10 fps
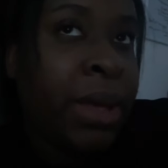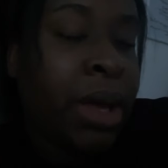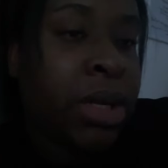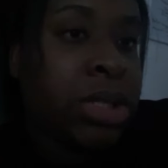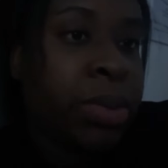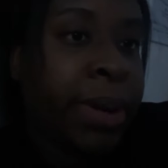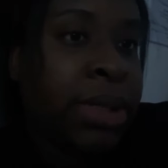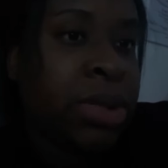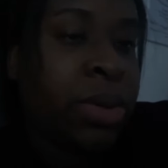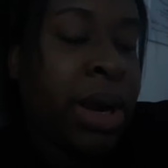yeah, so
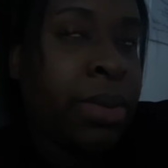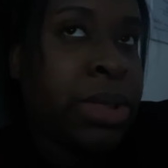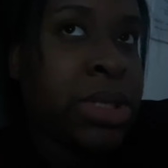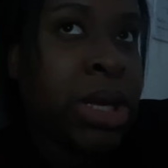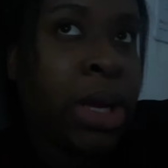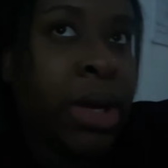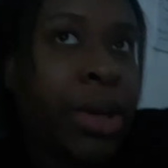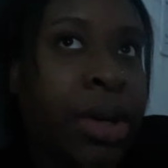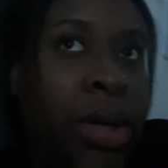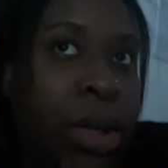back to what I was
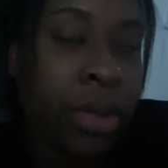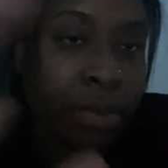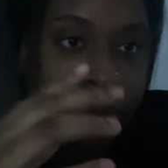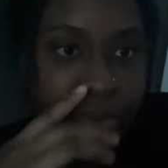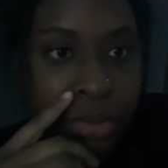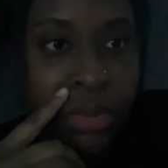saying. Um,